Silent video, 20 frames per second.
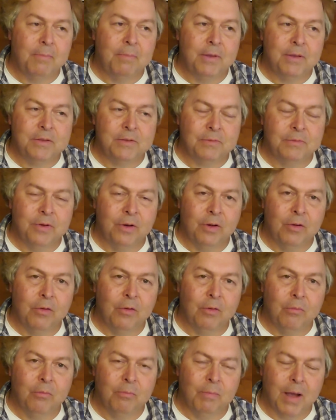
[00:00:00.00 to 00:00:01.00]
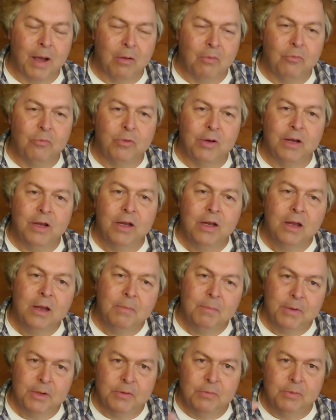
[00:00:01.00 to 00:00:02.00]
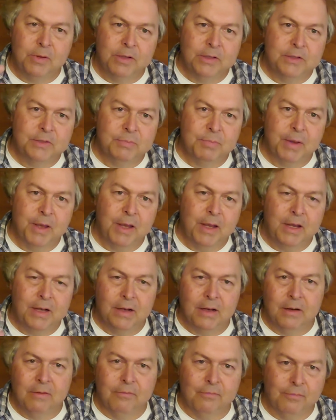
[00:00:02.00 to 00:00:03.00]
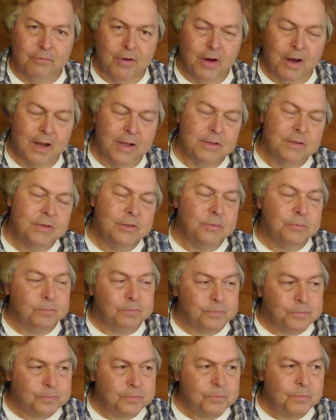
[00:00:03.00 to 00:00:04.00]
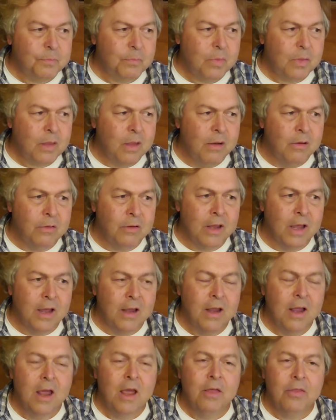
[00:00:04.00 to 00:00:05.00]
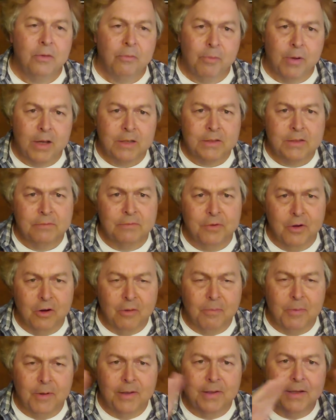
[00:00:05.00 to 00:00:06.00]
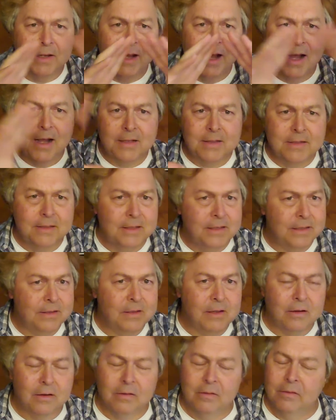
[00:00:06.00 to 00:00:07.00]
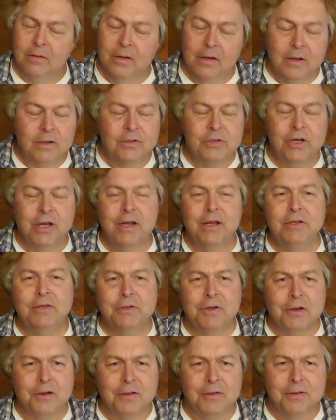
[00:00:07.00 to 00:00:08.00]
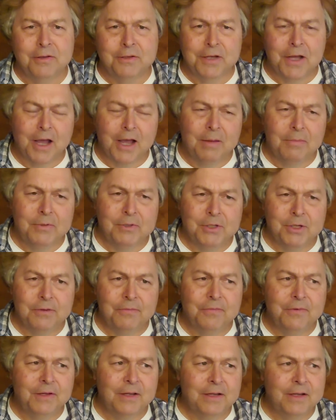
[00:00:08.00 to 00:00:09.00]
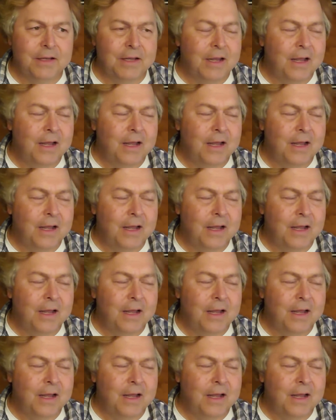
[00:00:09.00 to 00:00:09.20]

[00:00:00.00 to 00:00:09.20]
That's a very old boundary between Spain and France. Okay, the rest of Europe on the continent, though, changed all the time, shifted.